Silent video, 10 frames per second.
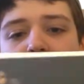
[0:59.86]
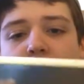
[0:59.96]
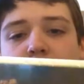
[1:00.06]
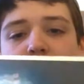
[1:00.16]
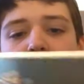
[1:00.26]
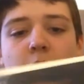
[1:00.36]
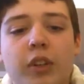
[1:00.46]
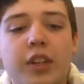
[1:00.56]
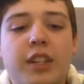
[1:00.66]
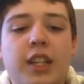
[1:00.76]
it's really
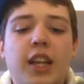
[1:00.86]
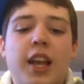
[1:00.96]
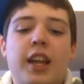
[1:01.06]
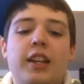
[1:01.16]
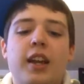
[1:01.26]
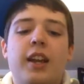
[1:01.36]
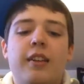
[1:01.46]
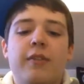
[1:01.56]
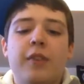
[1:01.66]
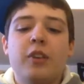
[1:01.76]
cool to see, and
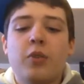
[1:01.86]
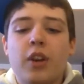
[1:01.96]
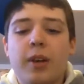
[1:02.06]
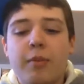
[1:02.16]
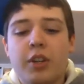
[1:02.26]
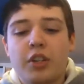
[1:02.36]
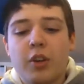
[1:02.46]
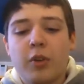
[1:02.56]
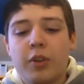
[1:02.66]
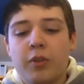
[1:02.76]
I filled one up to
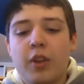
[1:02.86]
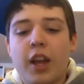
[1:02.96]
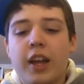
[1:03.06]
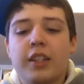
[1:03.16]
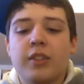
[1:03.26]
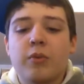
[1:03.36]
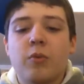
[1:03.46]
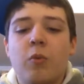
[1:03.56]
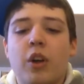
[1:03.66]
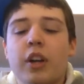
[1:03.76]
show you guys
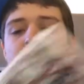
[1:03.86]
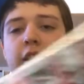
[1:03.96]
what